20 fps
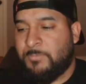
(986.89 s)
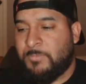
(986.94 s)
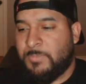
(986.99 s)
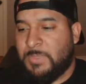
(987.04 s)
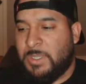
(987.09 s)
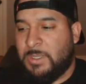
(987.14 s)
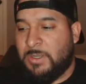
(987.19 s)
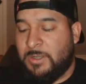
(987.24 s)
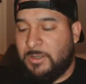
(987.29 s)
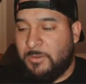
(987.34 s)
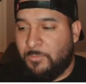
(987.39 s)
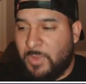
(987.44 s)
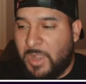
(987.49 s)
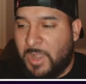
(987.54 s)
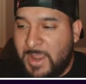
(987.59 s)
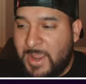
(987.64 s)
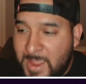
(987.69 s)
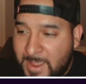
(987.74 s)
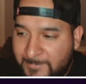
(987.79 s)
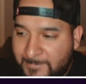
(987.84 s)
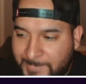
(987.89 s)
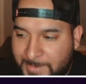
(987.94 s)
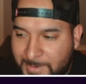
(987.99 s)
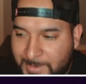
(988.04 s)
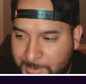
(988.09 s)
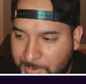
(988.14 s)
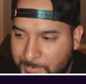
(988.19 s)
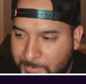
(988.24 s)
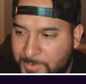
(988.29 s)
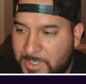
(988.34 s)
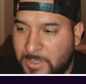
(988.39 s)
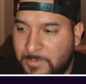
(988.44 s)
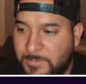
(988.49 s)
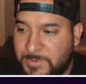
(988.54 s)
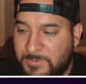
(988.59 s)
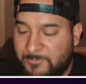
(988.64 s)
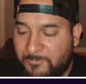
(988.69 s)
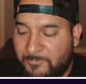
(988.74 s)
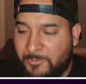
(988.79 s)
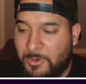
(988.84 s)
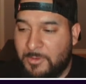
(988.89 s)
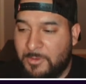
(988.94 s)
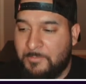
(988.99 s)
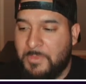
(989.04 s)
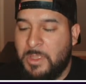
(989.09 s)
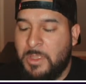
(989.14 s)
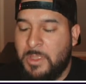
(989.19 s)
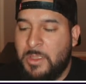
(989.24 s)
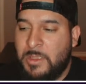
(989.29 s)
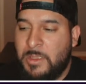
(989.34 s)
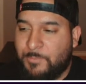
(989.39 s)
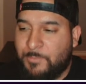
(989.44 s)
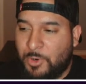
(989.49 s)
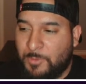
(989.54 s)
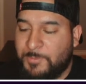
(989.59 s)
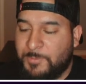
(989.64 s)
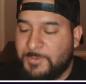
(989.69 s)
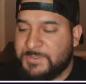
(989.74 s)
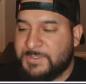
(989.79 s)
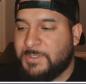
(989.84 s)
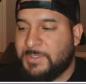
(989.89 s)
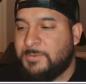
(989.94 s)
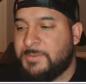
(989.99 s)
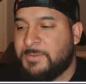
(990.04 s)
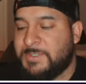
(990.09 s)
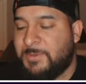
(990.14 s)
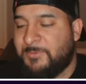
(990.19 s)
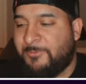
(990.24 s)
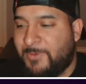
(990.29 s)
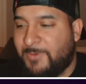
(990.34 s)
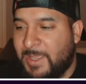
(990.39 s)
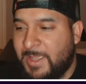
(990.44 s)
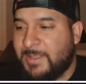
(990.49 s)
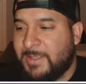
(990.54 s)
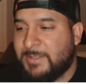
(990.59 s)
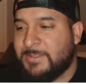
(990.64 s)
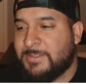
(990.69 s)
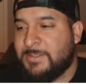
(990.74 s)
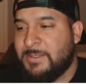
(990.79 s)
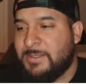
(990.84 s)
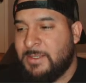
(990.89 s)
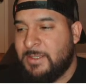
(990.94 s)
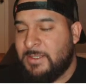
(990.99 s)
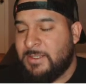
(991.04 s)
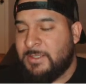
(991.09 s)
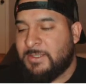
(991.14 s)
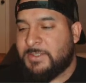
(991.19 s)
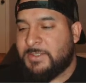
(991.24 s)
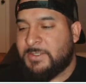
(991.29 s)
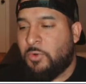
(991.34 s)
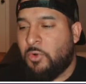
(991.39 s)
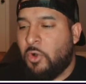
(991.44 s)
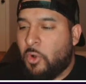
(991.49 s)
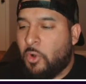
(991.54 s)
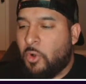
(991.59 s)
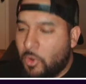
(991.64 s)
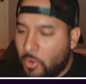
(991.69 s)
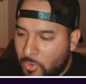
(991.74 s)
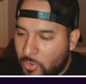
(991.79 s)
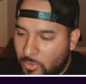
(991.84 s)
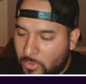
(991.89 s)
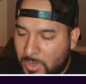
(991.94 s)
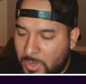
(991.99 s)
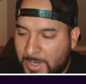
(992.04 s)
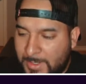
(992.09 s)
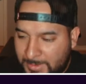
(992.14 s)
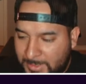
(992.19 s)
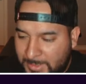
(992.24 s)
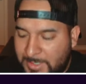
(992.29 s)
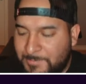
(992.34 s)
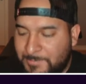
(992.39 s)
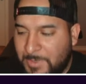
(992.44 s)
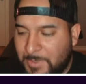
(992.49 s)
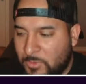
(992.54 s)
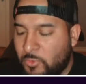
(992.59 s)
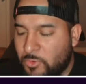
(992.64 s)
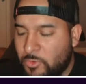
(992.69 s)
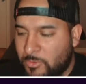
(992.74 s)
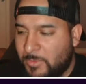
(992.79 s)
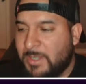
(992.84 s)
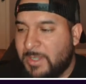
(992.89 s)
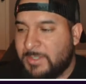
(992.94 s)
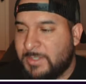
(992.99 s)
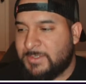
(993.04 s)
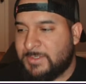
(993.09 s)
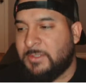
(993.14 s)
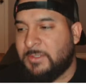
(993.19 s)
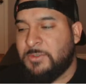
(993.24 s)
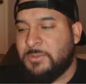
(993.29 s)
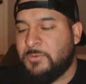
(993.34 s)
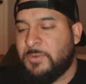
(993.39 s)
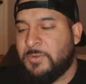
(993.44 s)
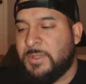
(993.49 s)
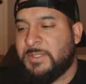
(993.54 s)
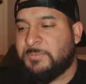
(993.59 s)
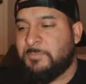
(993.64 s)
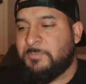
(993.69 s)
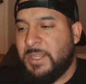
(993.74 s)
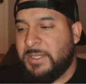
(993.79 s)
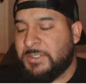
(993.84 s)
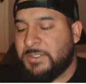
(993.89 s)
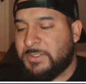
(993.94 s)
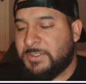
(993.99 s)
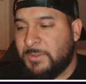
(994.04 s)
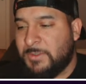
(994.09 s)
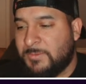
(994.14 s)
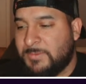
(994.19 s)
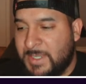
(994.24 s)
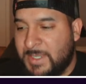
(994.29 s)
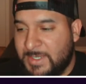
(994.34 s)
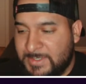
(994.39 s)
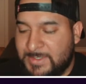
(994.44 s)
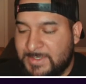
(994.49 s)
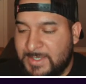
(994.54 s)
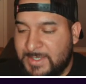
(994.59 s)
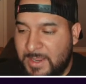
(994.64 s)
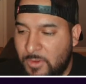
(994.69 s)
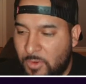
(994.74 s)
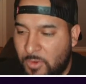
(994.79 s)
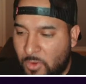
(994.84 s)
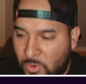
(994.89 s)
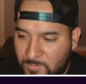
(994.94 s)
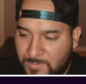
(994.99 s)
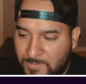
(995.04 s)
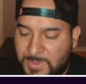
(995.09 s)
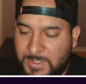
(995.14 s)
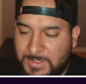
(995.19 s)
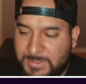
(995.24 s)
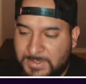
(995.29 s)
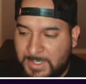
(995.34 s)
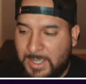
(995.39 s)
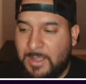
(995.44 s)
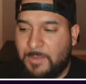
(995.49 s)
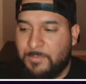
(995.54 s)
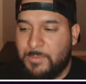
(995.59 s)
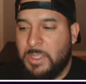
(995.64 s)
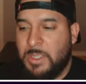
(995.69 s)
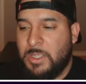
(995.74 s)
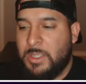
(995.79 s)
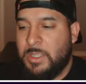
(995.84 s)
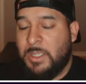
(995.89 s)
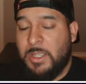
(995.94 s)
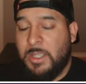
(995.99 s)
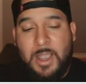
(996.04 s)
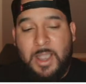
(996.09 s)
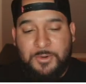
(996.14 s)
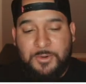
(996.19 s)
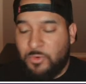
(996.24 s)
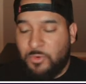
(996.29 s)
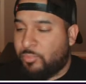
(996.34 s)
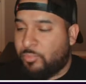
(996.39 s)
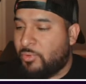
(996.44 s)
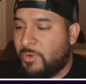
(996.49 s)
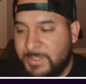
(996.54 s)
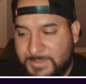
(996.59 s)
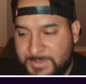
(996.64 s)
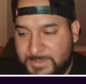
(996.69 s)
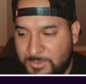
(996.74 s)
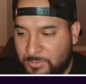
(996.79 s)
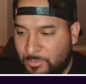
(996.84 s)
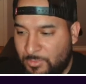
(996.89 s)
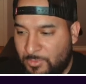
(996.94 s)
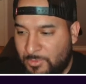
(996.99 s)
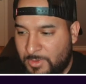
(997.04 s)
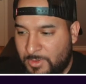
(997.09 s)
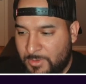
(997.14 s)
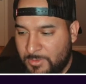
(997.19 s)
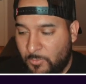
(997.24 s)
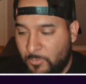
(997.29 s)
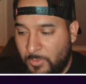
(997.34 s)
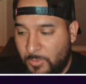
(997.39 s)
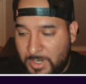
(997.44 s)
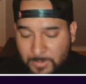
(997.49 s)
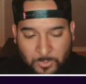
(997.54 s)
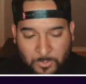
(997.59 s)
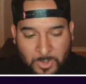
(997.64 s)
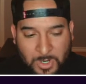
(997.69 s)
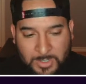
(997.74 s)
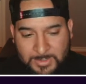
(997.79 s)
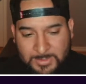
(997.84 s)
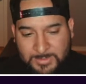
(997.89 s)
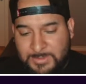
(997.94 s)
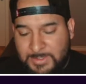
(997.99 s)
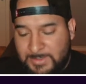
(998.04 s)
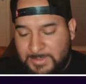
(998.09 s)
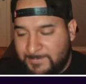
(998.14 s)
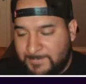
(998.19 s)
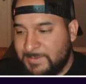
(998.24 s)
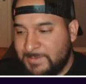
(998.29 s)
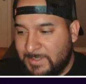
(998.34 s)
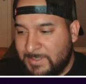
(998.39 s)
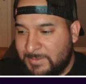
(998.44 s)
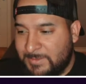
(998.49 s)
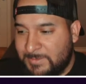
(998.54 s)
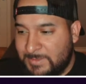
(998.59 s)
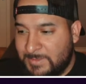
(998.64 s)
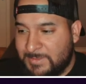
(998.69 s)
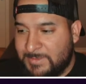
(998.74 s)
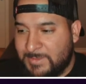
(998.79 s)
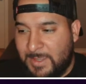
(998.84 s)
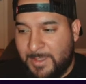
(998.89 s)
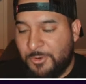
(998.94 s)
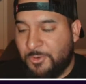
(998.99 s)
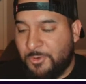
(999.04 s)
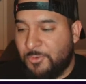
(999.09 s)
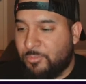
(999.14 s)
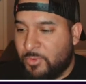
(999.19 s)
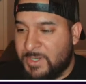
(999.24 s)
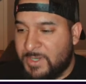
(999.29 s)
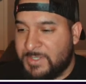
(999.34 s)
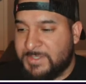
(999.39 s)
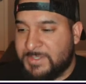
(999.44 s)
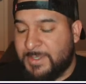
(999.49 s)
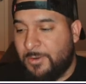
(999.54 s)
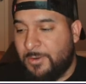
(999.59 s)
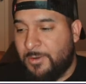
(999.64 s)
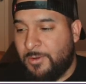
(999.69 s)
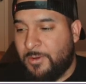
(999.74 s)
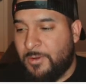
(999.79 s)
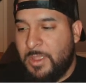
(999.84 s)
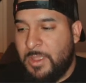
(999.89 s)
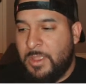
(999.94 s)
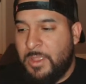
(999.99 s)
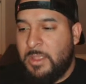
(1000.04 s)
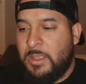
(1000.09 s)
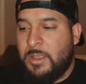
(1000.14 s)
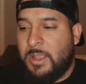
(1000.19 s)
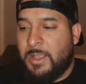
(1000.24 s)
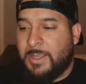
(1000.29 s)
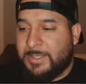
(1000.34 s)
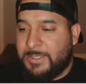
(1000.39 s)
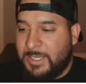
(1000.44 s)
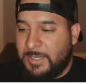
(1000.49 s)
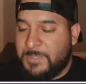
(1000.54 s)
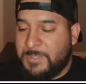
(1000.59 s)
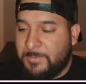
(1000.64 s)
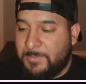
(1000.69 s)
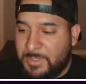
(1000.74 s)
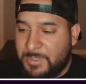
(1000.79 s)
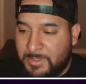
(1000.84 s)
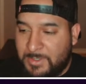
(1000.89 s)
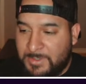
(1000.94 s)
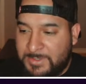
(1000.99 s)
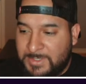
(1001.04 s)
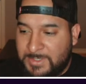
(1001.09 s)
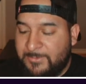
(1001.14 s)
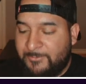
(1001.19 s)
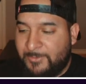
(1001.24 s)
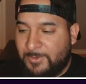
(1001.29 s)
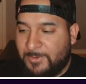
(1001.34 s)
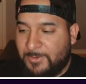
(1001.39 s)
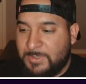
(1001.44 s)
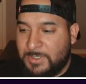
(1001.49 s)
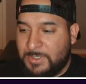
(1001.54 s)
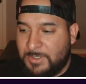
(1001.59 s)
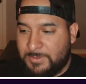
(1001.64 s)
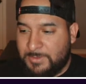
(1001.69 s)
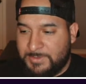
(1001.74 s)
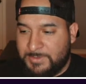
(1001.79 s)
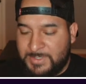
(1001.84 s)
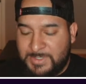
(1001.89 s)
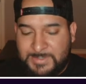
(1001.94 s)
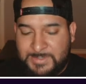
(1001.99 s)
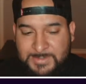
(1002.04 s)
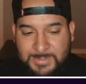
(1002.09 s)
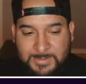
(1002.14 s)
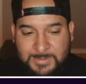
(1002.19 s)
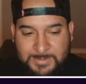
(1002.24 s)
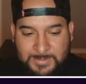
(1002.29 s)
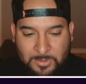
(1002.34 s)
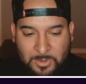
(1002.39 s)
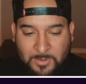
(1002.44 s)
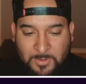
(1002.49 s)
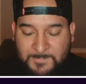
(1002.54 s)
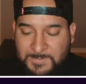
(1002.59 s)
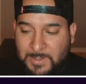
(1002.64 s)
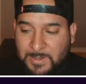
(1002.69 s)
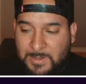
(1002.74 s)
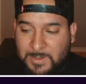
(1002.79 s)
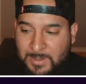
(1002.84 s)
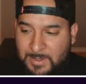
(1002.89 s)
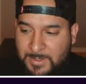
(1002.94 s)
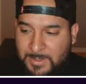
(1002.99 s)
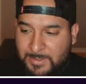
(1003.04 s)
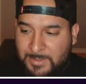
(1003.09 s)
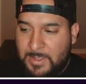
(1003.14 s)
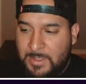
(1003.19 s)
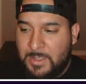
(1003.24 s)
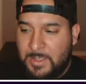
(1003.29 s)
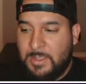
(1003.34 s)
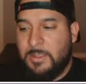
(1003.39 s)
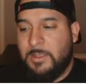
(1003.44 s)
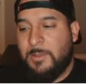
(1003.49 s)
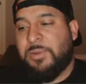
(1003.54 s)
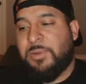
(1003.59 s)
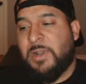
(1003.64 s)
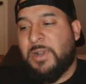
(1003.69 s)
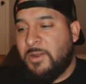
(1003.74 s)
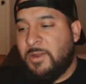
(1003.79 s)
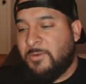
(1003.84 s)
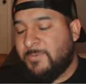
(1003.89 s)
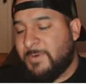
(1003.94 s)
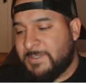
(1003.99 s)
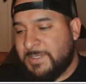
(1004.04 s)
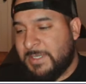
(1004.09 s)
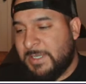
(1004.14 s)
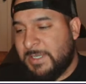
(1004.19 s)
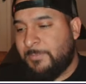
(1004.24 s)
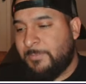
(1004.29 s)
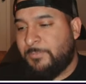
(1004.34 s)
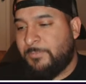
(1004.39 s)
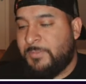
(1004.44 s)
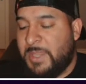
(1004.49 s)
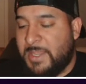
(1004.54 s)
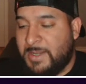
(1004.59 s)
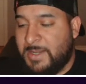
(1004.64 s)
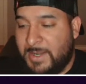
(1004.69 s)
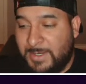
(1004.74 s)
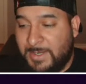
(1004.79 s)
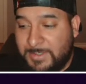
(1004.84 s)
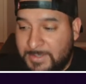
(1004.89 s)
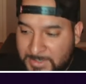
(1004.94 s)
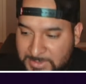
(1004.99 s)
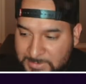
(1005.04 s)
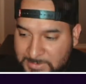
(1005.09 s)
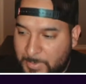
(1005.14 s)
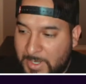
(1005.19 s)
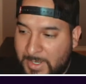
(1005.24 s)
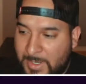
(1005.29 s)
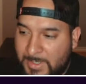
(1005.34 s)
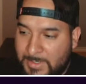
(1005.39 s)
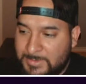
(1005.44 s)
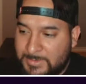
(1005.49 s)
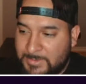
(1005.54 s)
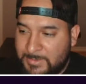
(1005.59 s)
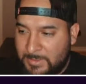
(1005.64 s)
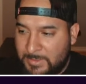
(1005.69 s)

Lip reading: I have help coming from purple zones and flats. So all I need my cornerbacks to do is make sure they stay over the top. I don't press no more. When I'm rocking the defense like this, I don't press at all. I keep them in a default distance off the line, play over top, and I guess pass.